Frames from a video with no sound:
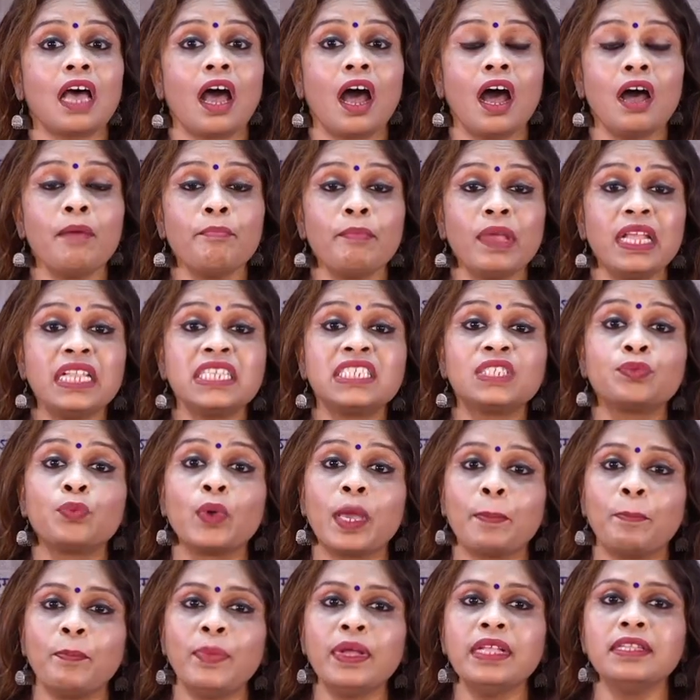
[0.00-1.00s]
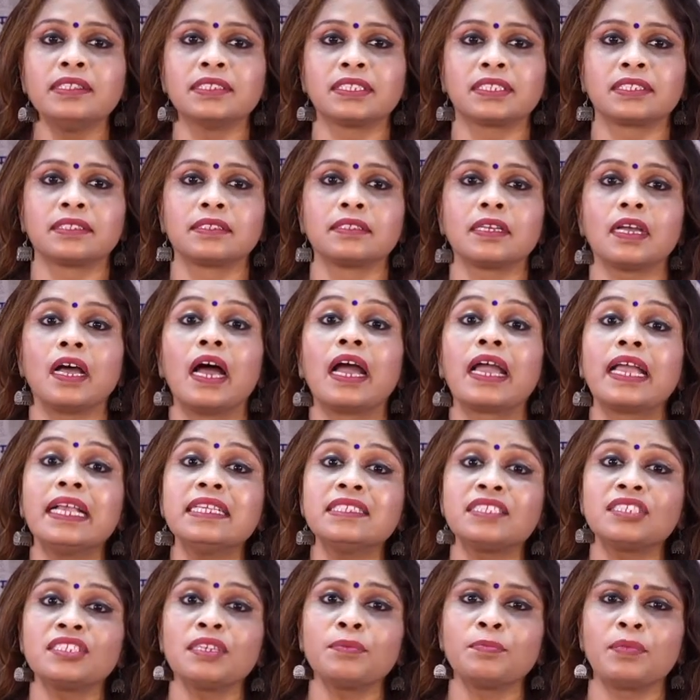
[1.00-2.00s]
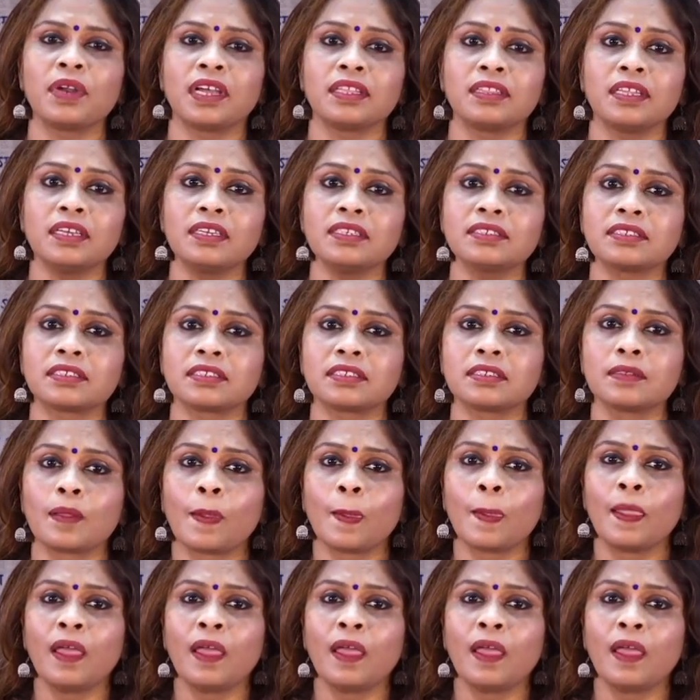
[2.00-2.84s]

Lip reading: Arm means weapons against our brothers.